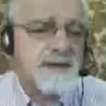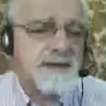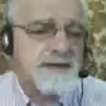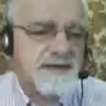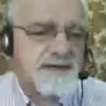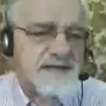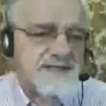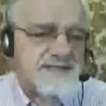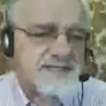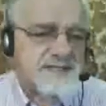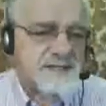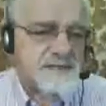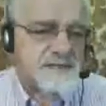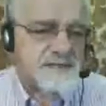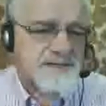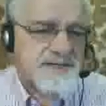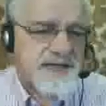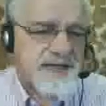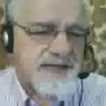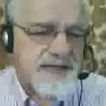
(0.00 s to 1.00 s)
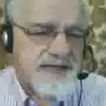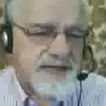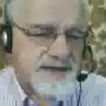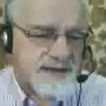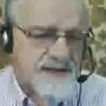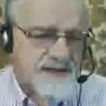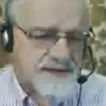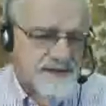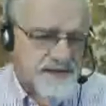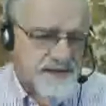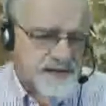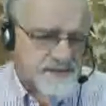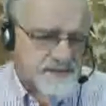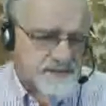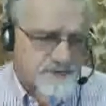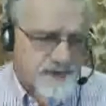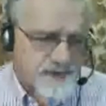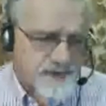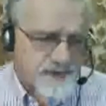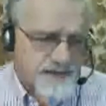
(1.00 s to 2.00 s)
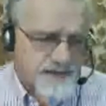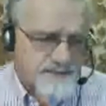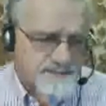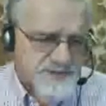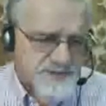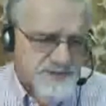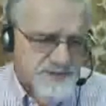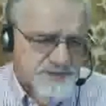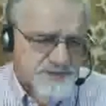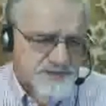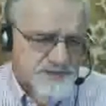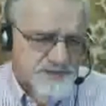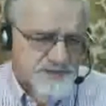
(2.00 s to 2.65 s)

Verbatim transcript: Let's look at another option